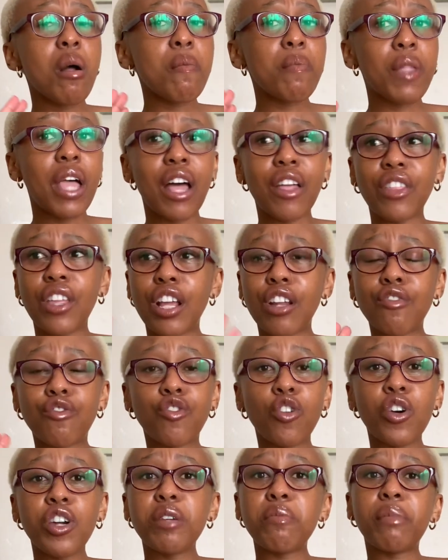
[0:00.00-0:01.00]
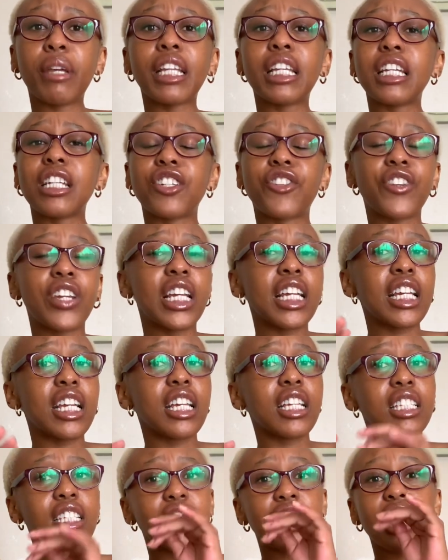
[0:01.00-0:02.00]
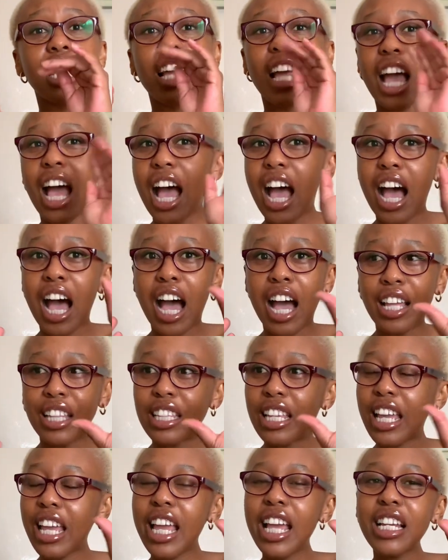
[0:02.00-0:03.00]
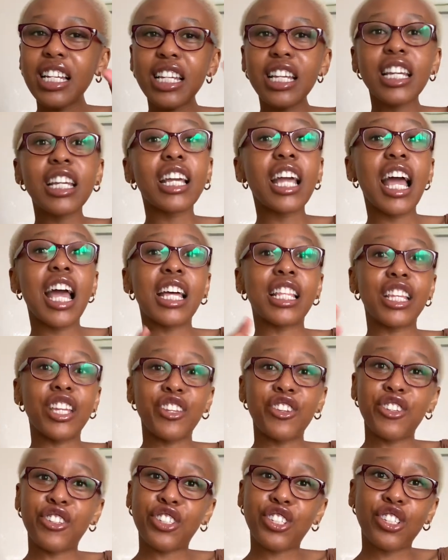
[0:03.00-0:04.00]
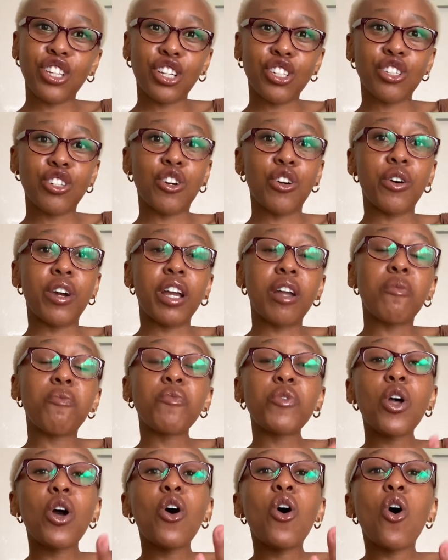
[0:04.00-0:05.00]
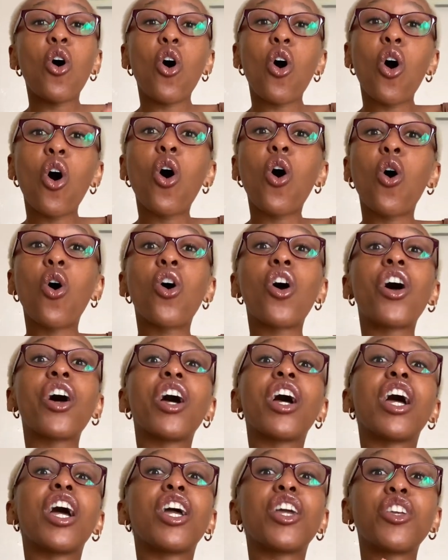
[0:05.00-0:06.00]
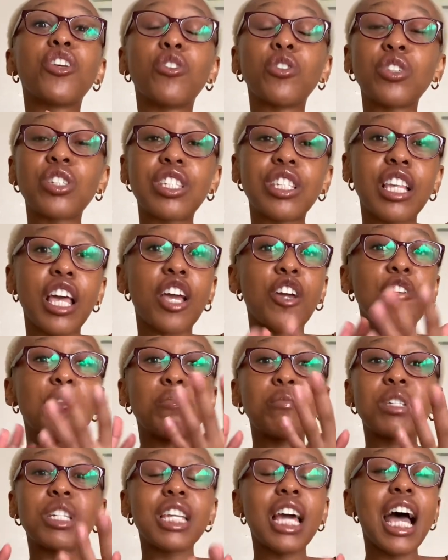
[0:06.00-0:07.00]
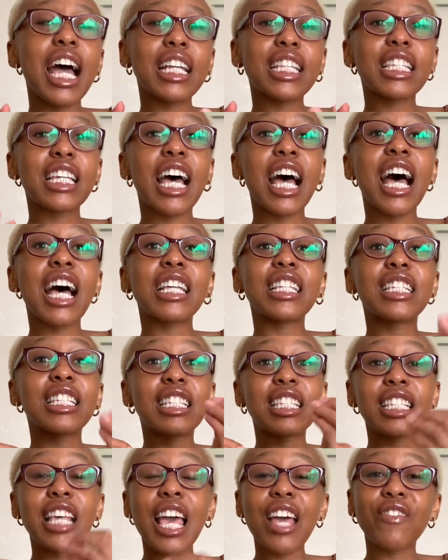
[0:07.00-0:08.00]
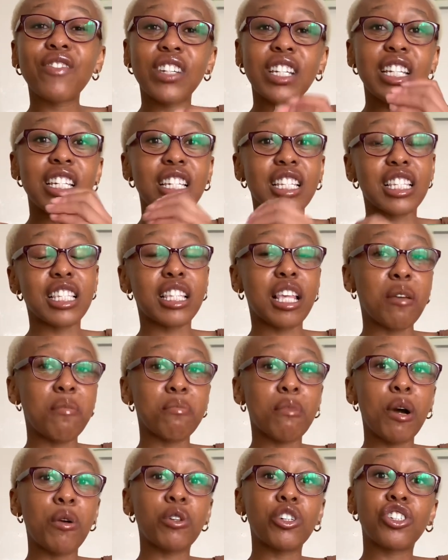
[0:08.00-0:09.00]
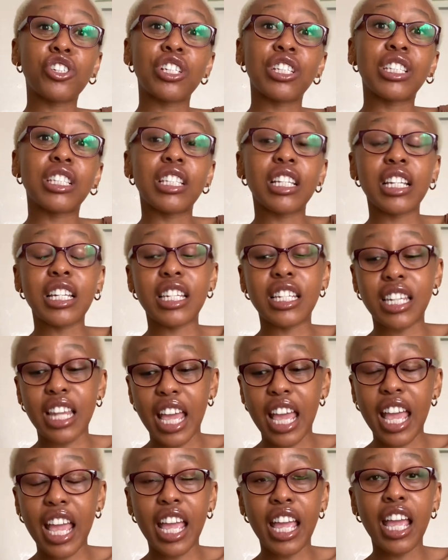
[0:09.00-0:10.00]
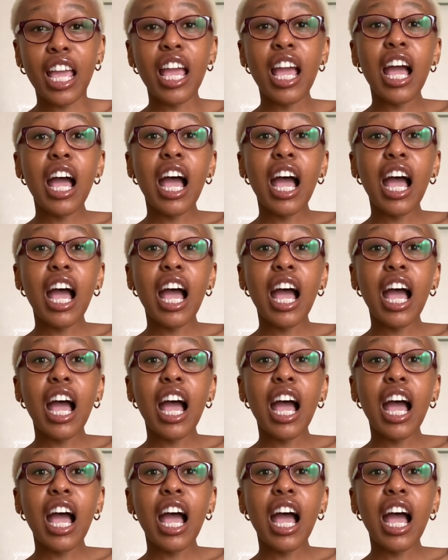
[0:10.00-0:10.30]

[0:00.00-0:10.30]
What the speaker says: and then for immediate release, the heading, and then you start going. Or you'll say Mthatha 7 December, which is the day,